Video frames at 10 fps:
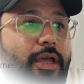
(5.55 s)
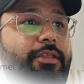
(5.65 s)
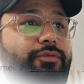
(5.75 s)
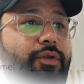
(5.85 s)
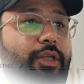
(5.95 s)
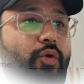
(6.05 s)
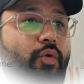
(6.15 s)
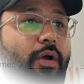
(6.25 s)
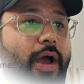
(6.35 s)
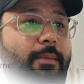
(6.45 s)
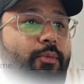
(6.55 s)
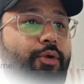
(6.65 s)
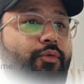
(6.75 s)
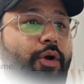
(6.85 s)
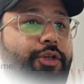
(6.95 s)
In this video, I'm going
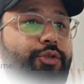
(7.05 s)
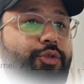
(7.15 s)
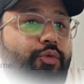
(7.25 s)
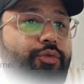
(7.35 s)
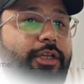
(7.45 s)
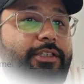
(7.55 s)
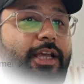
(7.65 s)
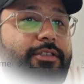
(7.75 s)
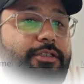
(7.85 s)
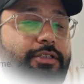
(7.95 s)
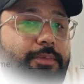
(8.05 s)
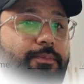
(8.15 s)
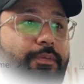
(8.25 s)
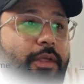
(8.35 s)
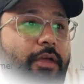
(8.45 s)
to walk you through the exact
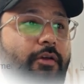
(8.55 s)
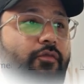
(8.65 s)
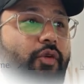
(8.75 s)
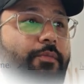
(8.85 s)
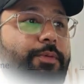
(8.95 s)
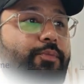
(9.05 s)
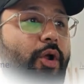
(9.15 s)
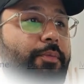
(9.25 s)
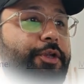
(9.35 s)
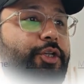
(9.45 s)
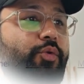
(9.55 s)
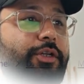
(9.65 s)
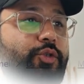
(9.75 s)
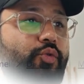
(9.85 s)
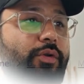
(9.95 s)
system from the property to a
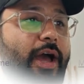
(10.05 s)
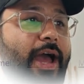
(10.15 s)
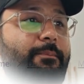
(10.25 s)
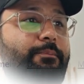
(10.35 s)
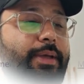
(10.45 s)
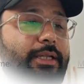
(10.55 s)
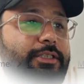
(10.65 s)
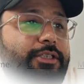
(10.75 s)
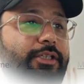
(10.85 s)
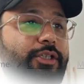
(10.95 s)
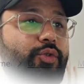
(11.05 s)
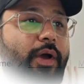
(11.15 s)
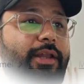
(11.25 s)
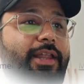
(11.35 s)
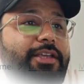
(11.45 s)
tool I built to
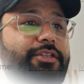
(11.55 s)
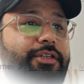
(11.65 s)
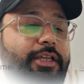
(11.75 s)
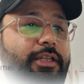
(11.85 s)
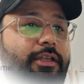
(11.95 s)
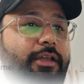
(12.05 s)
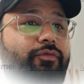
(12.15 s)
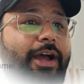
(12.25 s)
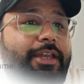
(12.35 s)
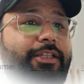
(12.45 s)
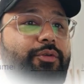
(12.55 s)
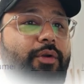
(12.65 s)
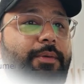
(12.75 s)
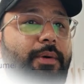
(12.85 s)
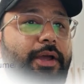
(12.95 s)
analyze the deal to finding the
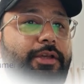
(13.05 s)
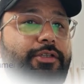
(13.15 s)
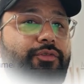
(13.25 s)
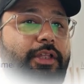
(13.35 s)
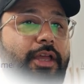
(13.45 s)
right buyers with